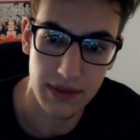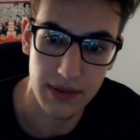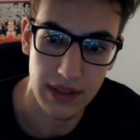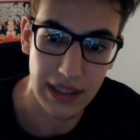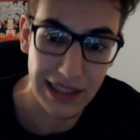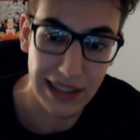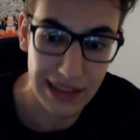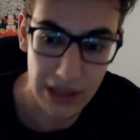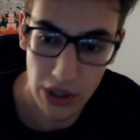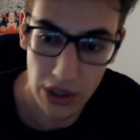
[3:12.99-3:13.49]

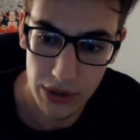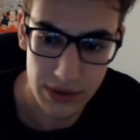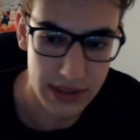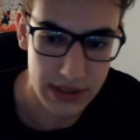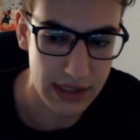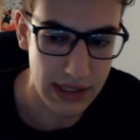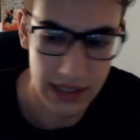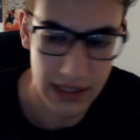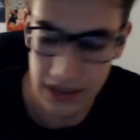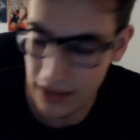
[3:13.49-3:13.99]
In
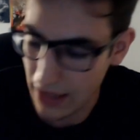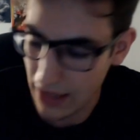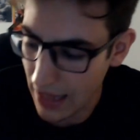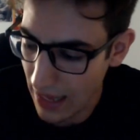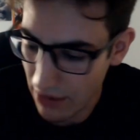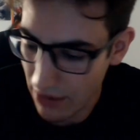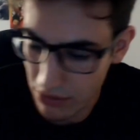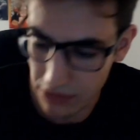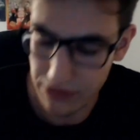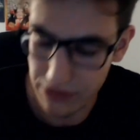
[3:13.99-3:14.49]
notes, in
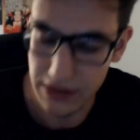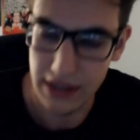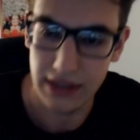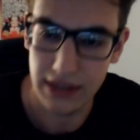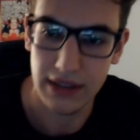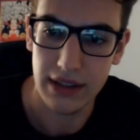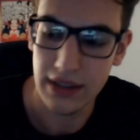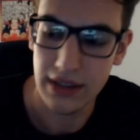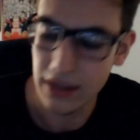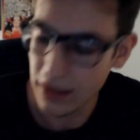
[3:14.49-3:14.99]

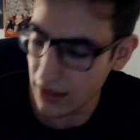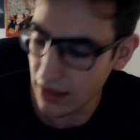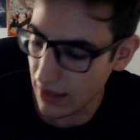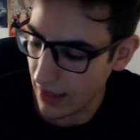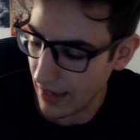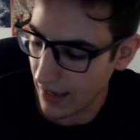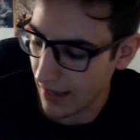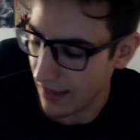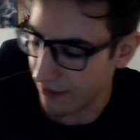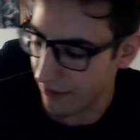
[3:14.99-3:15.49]
everything.
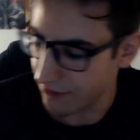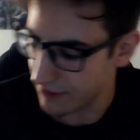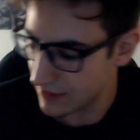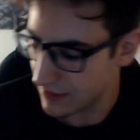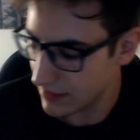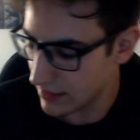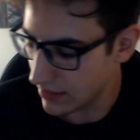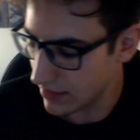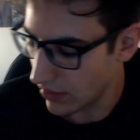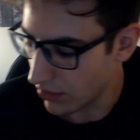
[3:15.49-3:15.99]
I have
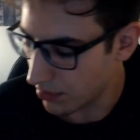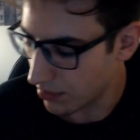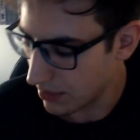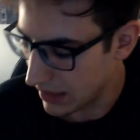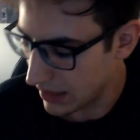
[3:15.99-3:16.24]
so